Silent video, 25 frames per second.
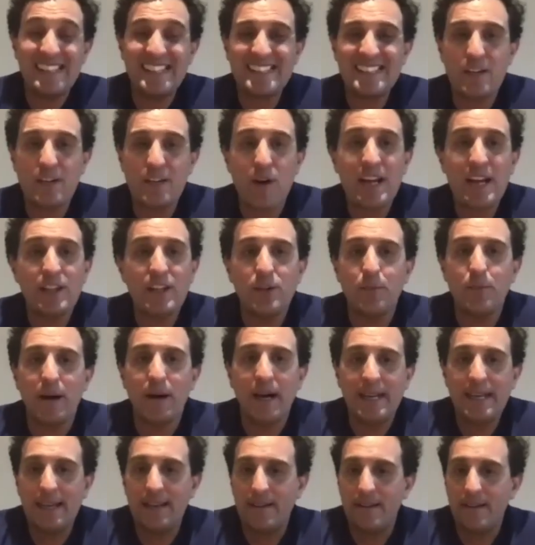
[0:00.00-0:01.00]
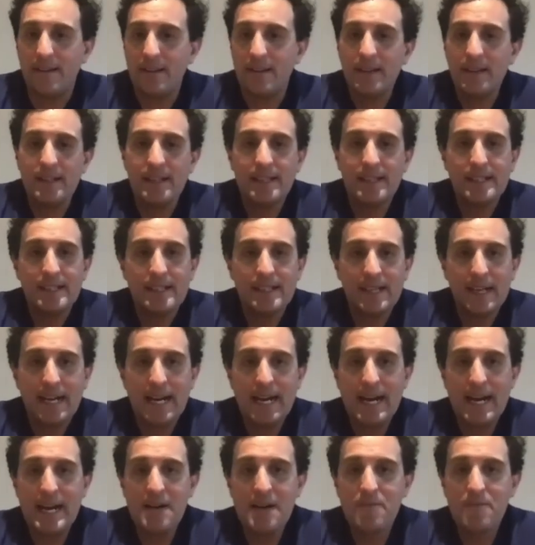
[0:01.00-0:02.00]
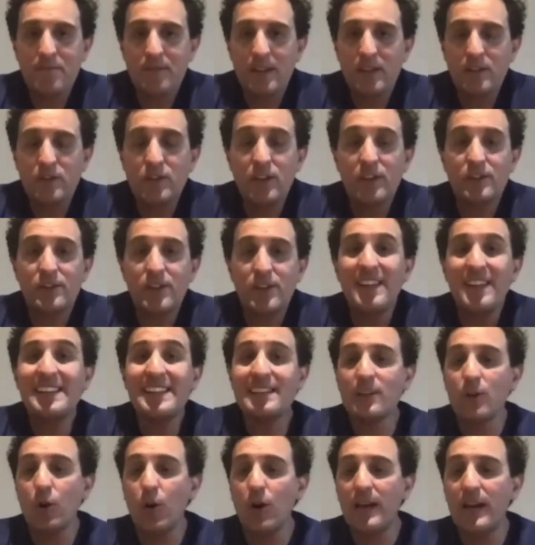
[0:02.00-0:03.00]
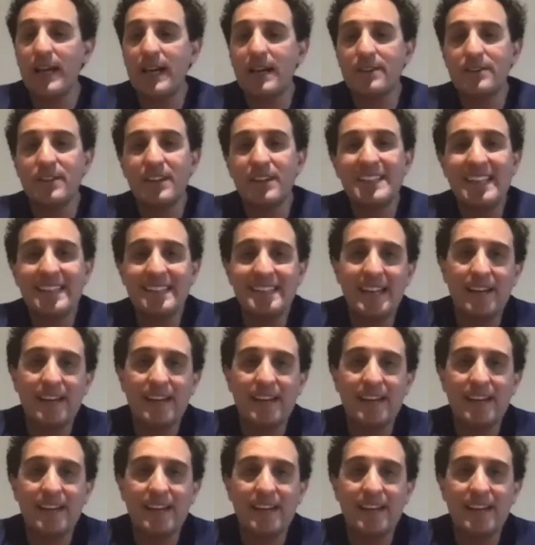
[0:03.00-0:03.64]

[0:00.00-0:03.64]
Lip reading: great to butt in. So this lawyer, so he doesn't have